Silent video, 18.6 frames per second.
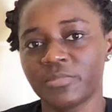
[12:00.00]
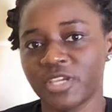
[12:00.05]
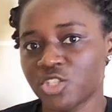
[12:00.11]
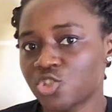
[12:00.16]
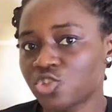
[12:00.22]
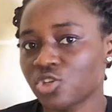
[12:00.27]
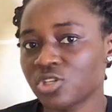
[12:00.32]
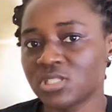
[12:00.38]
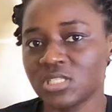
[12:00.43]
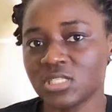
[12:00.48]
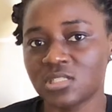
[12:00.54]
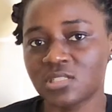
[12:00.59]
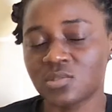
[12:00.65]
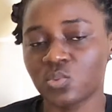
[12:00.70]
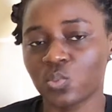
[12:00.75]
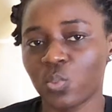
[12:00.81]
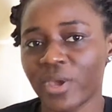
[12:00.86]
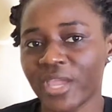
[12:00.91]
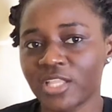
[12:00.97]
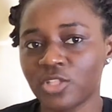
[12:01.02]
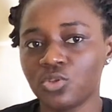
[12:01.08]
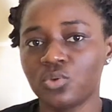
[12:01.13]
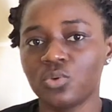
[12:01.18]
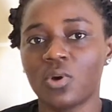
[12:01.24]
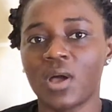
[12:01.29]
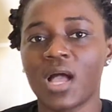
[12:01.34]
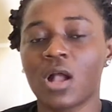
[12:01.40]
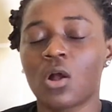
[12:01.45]
mention it when
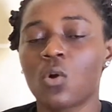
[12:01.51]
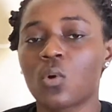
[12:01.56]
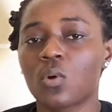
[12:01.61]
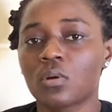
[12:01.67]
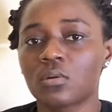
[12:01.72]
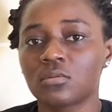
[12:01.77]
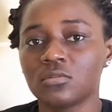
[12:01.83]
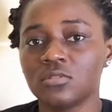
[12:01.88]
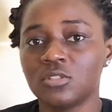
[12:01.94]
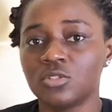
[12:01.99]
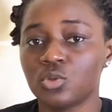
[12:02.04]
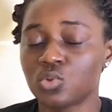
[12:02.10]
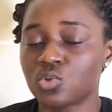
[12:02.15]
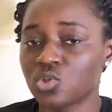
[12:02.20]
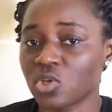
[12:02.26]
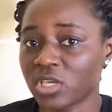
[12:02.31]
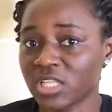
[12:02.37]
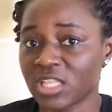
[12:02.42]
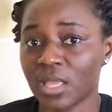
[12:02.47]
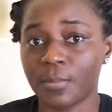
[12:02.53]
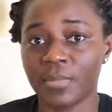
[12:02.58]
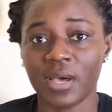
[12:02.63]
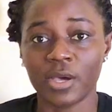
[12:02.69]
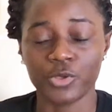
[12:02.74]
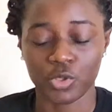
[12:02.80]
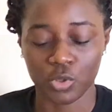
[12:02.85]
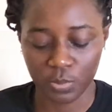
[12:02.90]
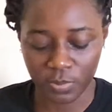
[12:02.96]
you are, you know, talking
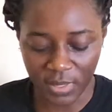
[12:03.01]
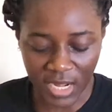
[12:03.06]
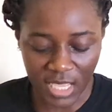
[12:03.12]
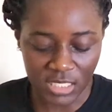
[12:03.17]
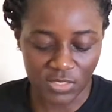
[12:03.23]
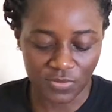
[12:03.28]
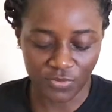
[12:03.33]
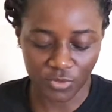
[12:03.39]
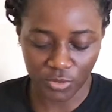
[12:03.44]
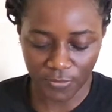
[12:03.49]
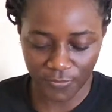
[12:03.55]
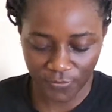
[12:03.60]
about your plans for the